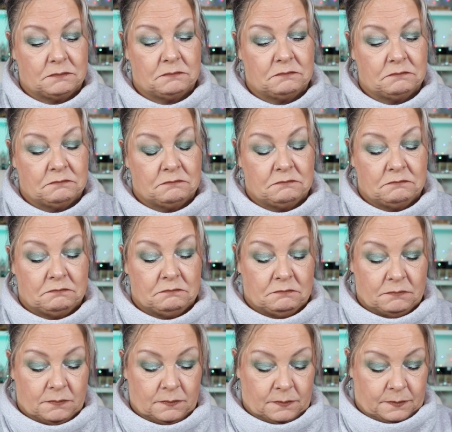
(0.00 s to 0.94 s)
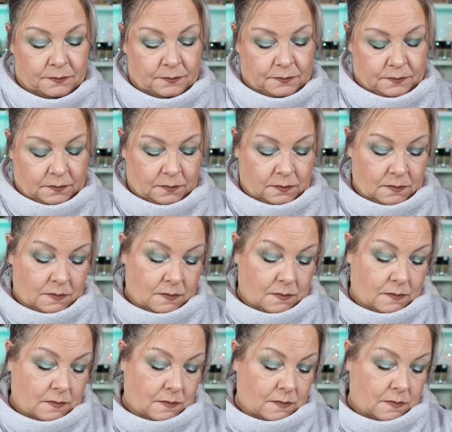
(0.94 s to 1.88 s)

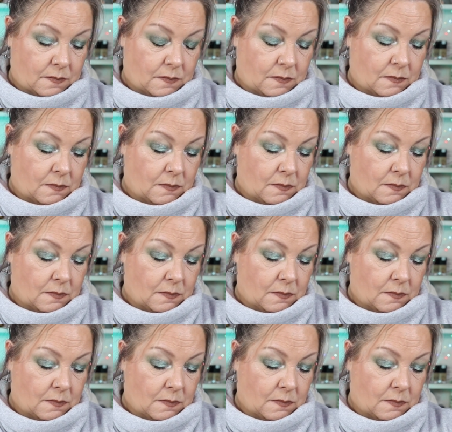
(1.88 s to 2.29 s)
Nothing is said.